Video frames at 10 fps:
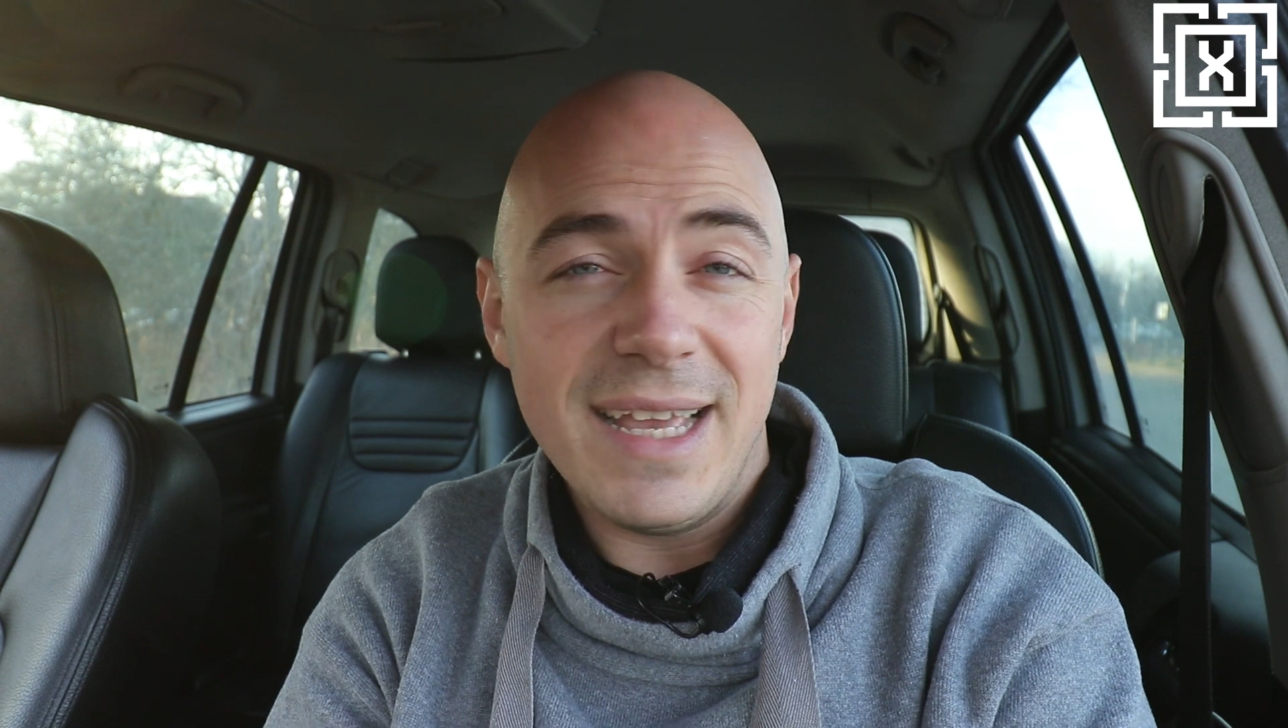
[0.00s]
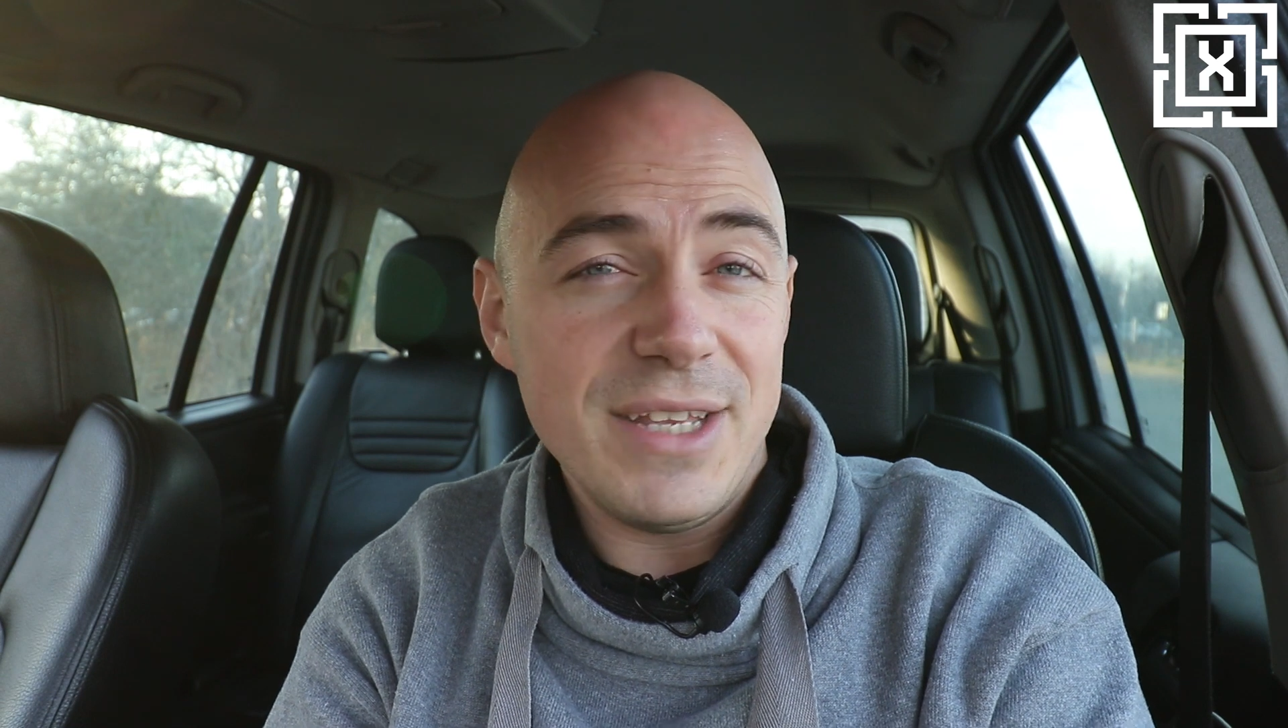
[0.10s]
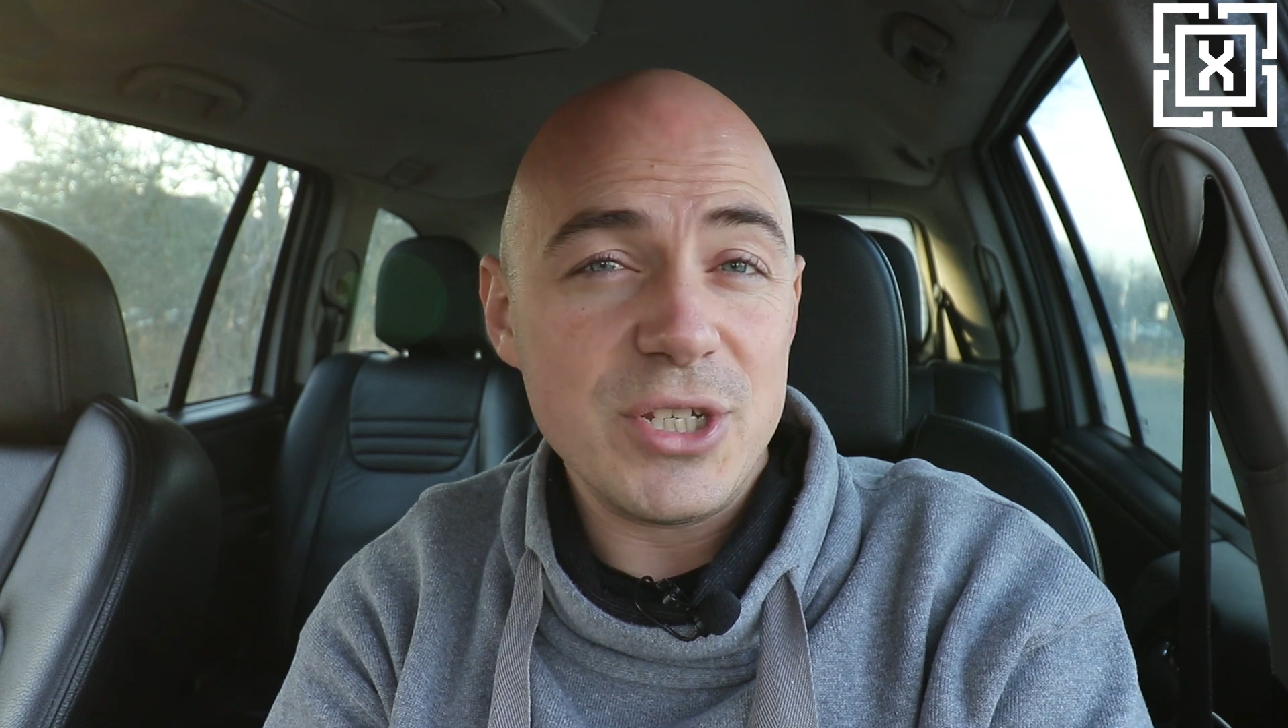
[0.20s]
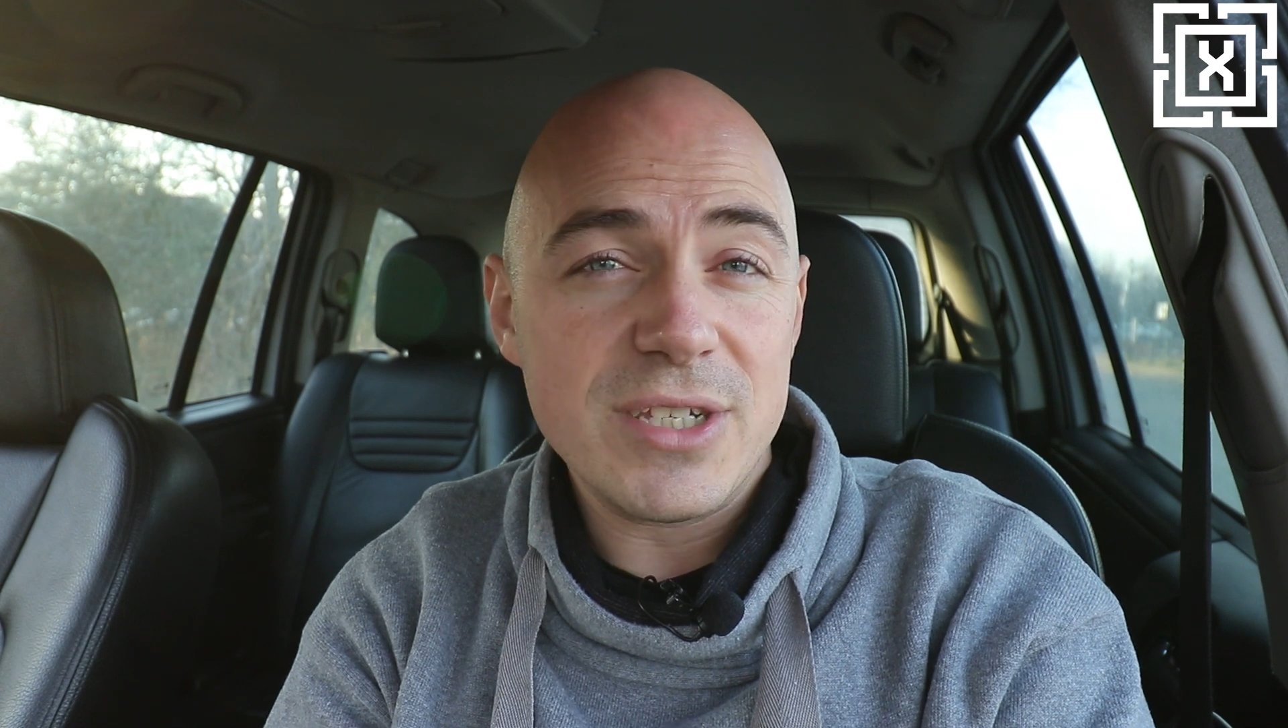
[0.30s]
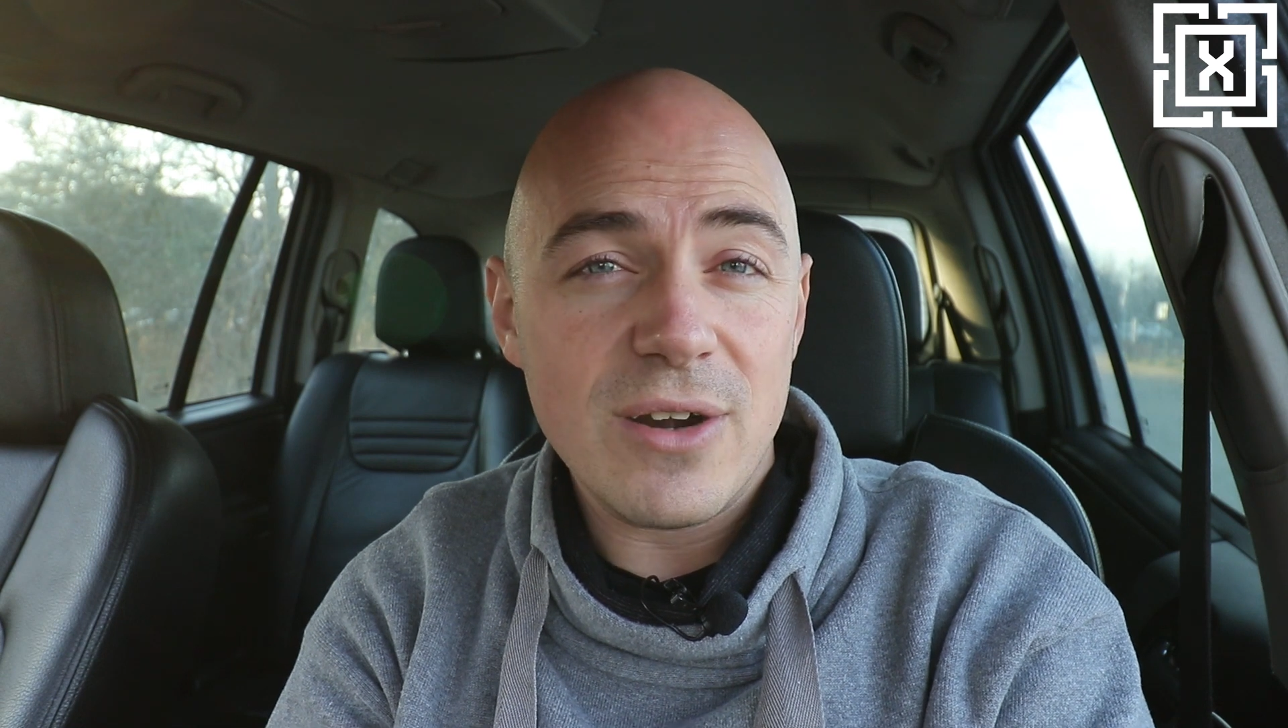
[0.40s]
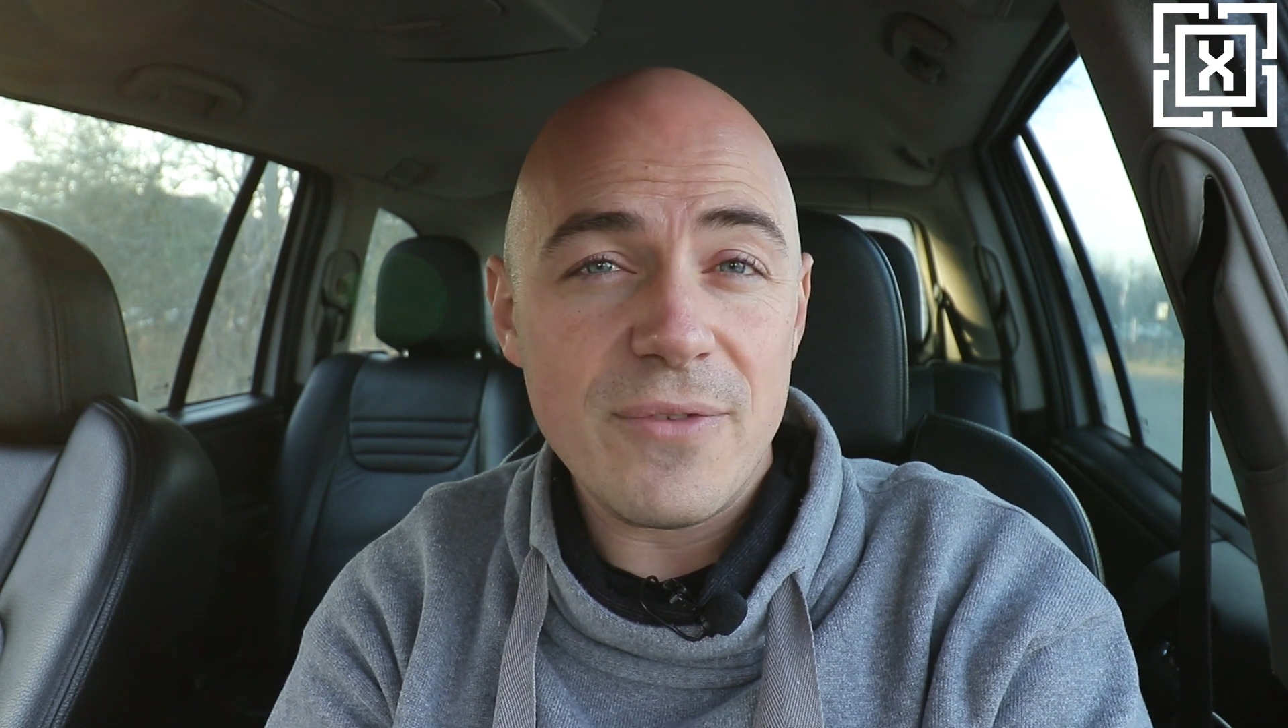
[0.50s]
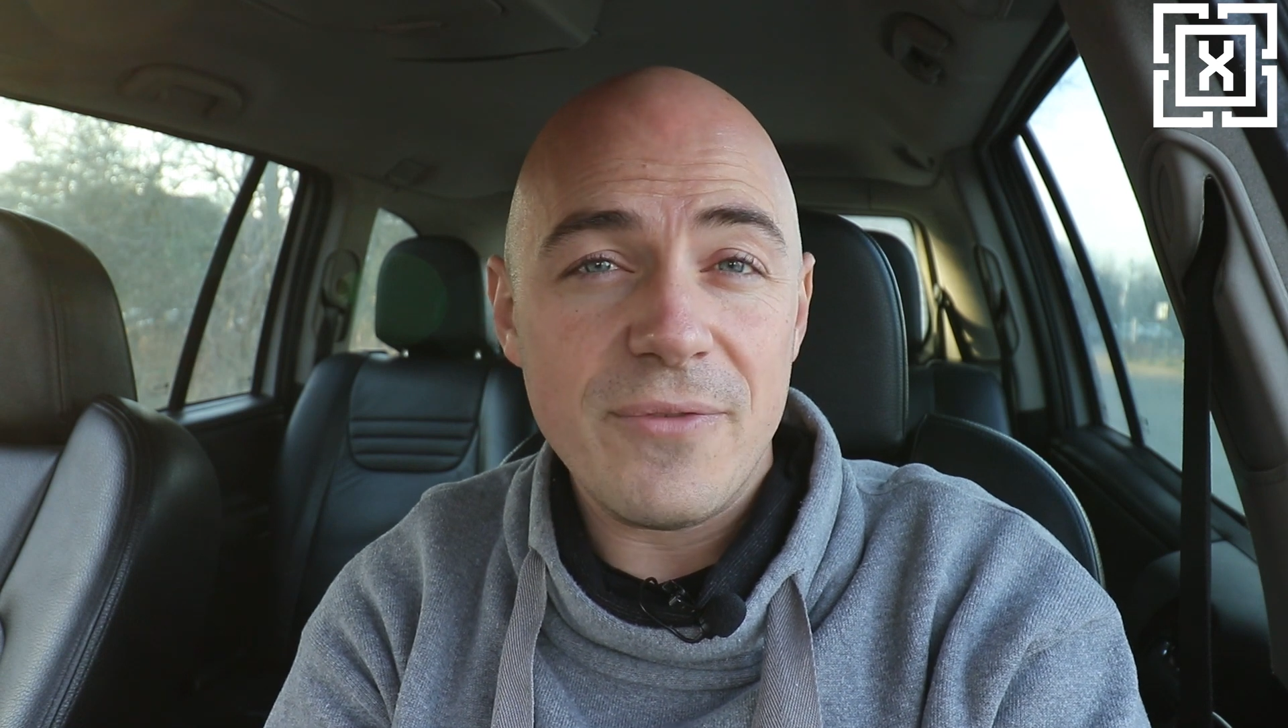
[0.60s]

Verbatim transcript: and just start